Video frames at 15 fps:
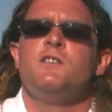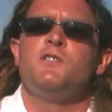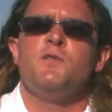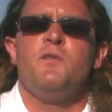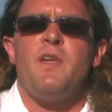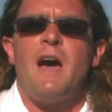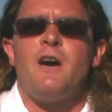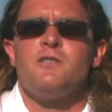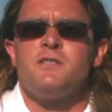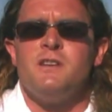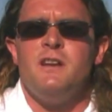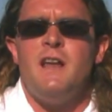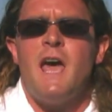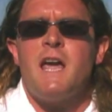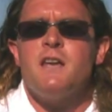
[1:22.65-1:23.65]

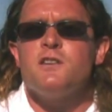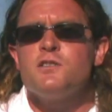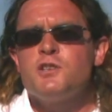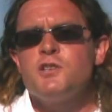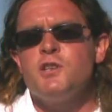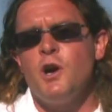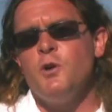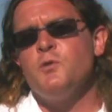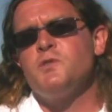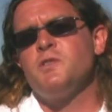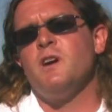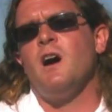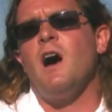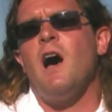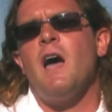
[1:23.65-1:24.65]
2008, shows
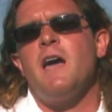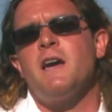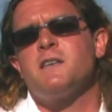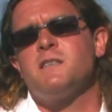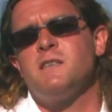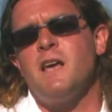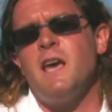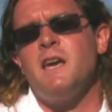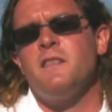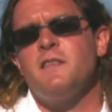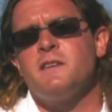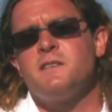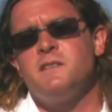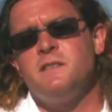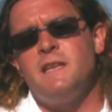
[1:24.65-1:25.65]
that ISA,
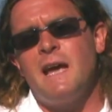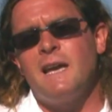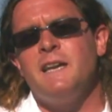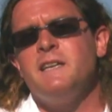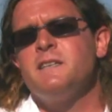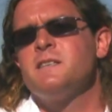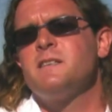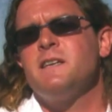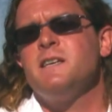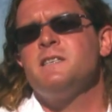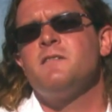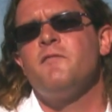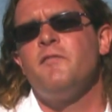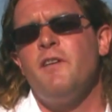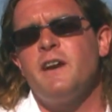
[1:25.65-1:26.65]
this deadly
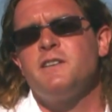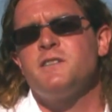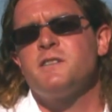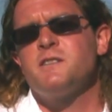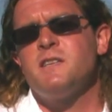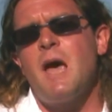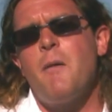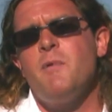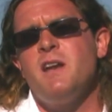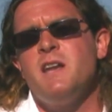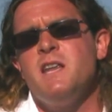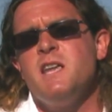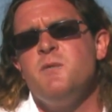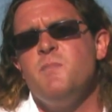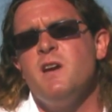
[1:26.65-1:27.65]
disease, infectious salmon
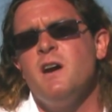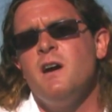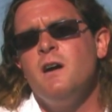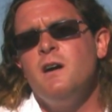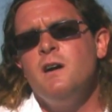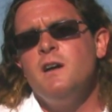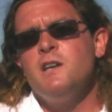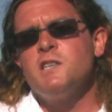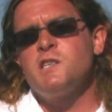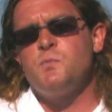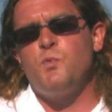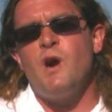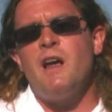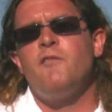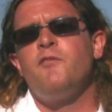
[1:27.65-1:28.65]
anemia,
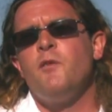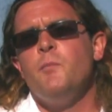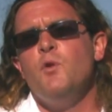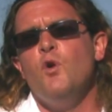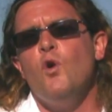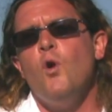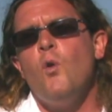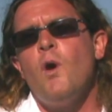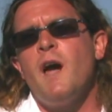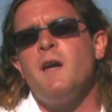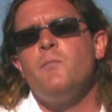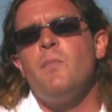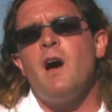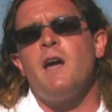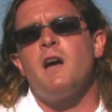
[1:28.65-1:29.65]
spread from
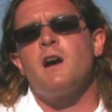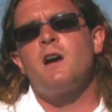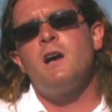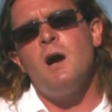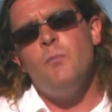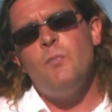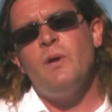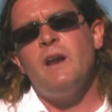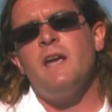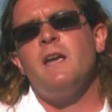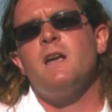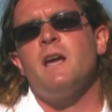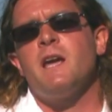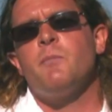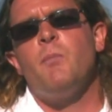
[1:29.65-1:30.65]
Norway by a
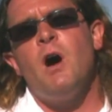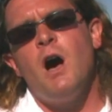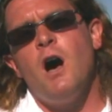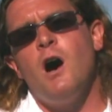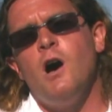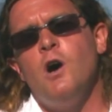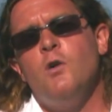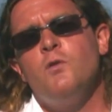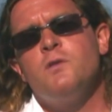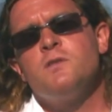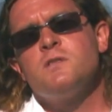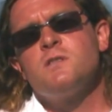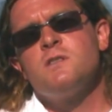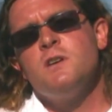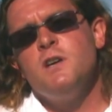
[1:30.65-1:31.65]
company it part
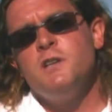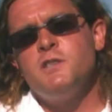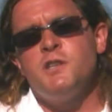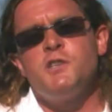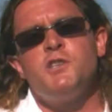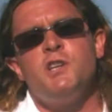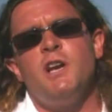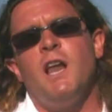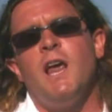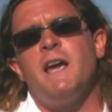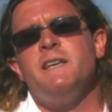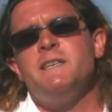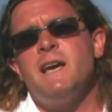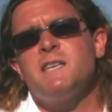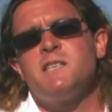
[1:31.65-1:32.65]
owns to
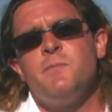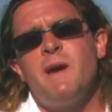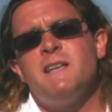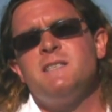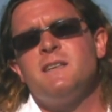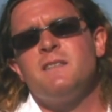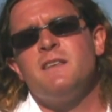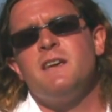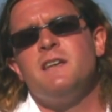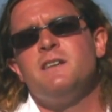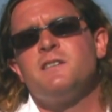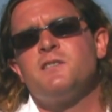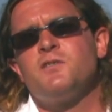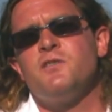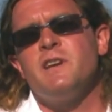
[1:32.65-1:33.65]
Chile, decimating the
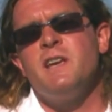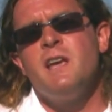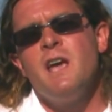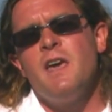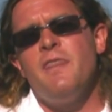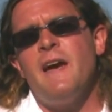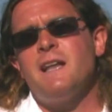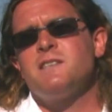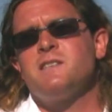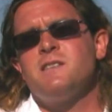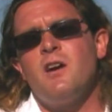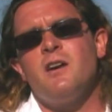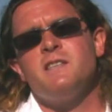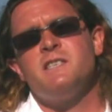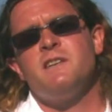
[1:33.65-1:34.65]
industry. That's
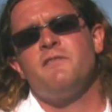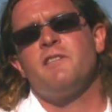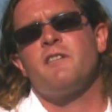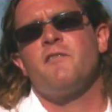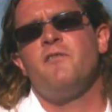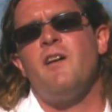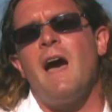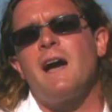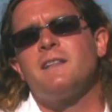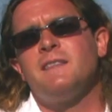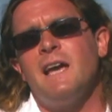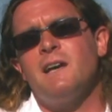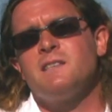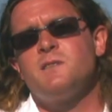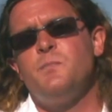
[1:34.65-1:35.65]
scientific fact.
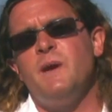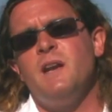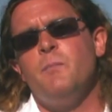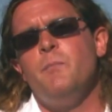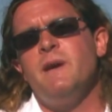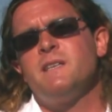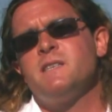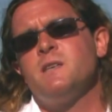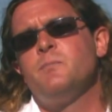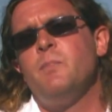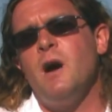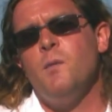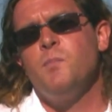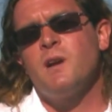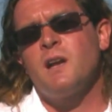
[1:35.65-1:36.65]
That's been admitted
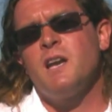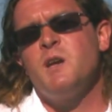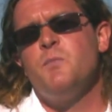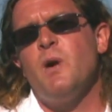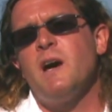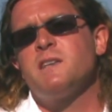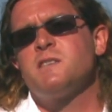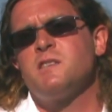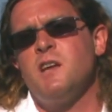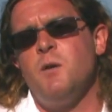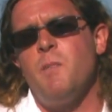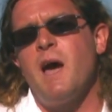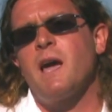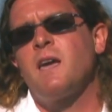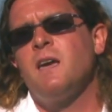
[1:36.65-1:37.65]
publicly by
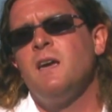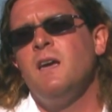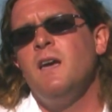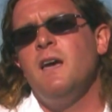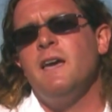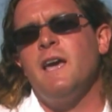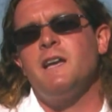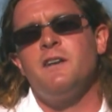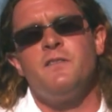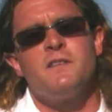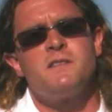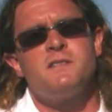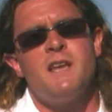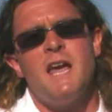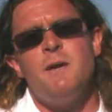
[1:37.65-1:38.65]
Cermaq. Yet at the
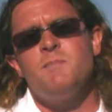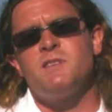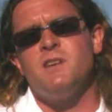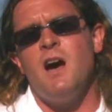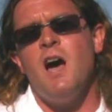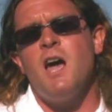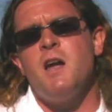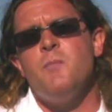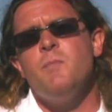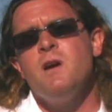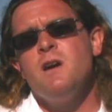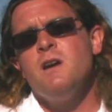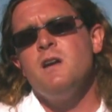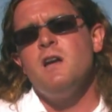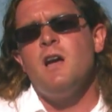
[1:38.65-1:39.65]
same time,
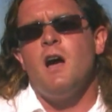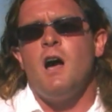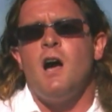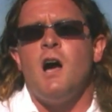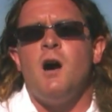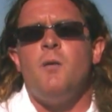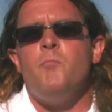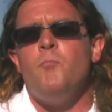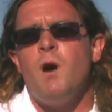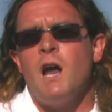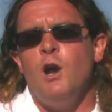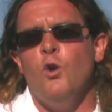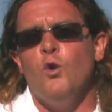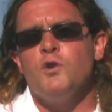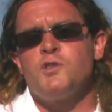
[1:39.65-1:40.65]
my
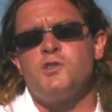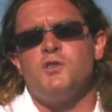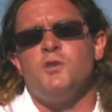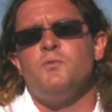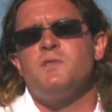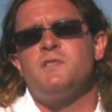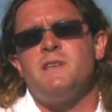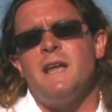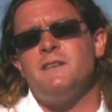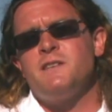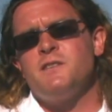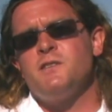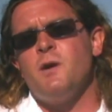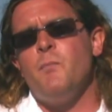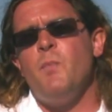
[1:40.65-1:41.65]
lawsuit
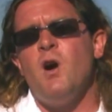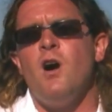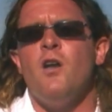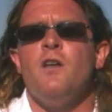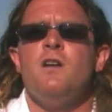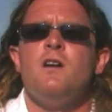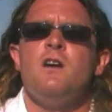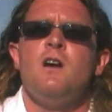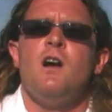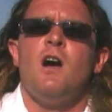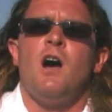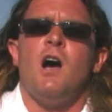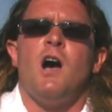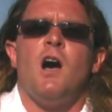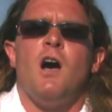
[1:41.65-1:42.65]
centers upon
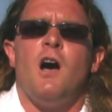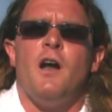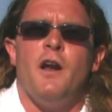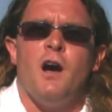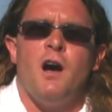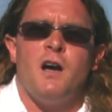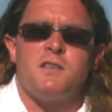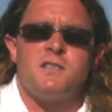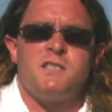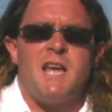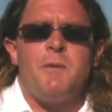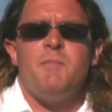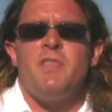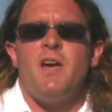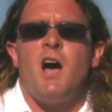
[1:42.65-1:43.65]
a
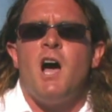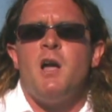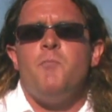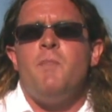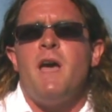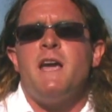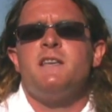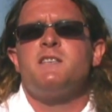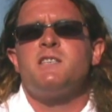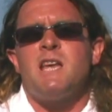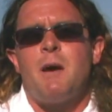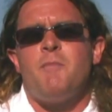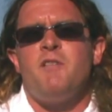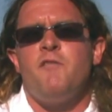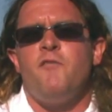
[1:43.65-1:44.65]
statement that I made,
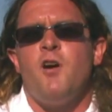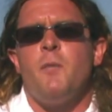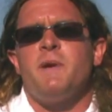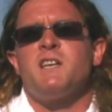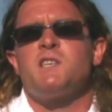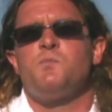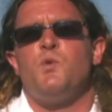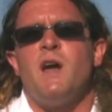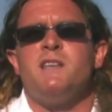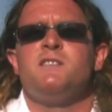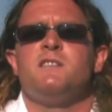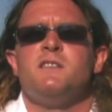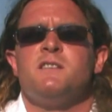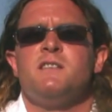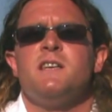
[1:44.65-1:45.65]
salmon farming spreads
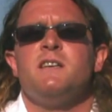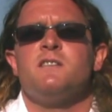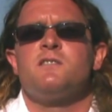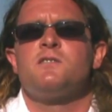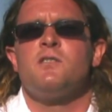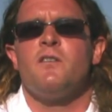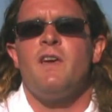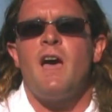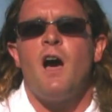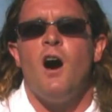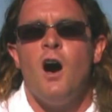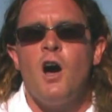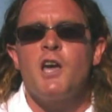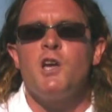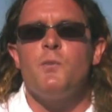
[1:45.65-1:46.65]
disease. So they're
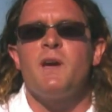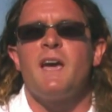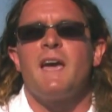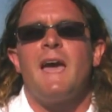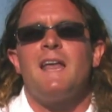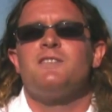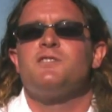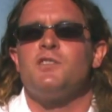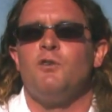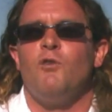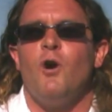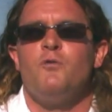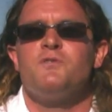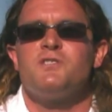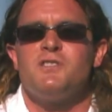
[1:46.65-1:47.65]
arguing against their
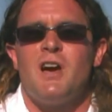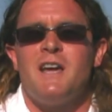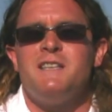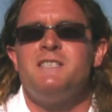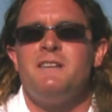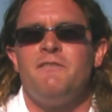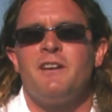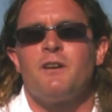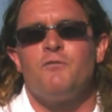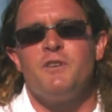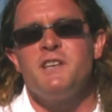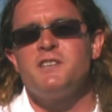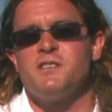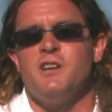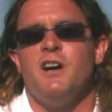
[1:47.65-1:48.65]
own scientific
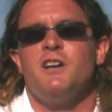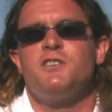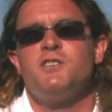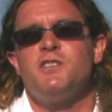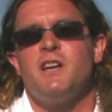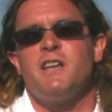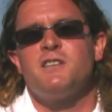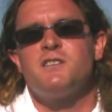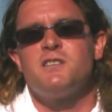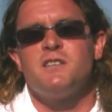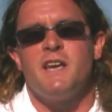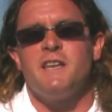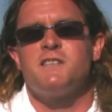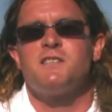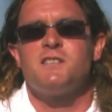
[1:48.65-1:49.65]
research.
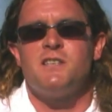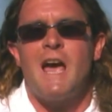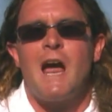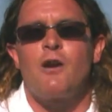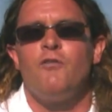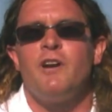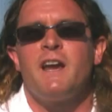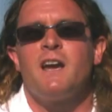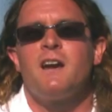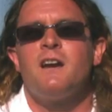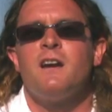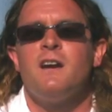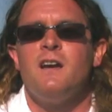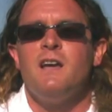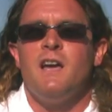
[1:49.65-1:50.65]
It's staggering
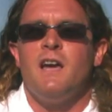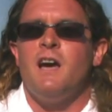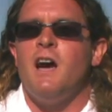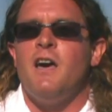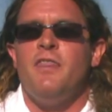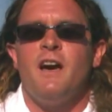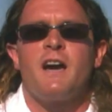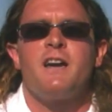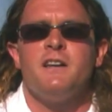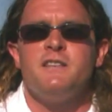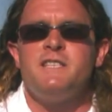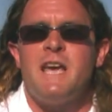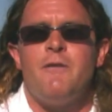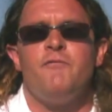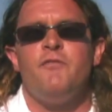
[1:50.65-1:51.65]
their
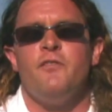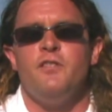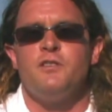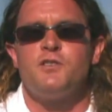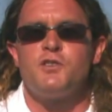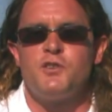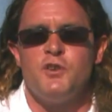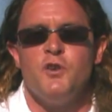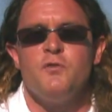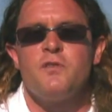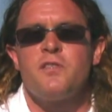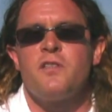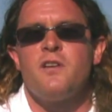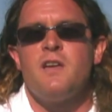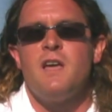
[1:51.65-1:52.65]
contempt for the
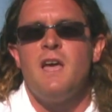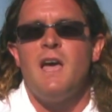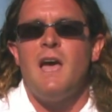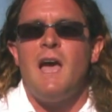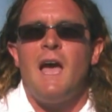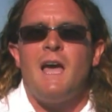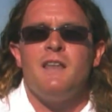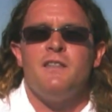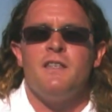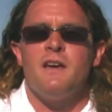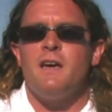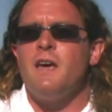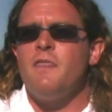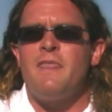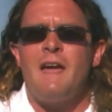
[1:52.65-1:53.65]
truth, and
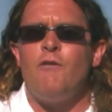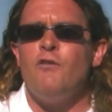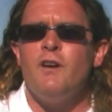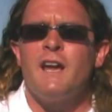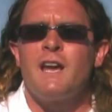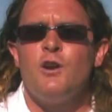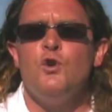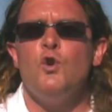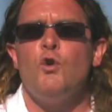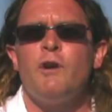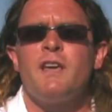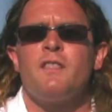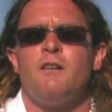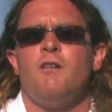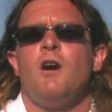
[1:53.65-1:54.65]
that they're
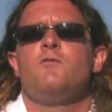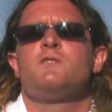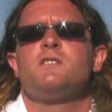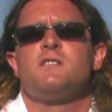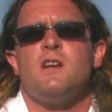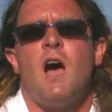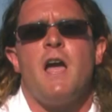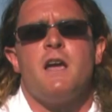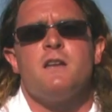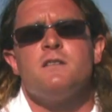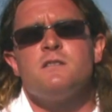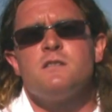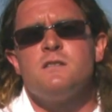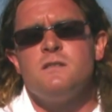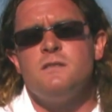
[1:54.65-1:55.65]
ignoring their own
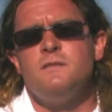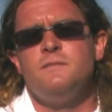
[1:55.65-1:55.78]
science.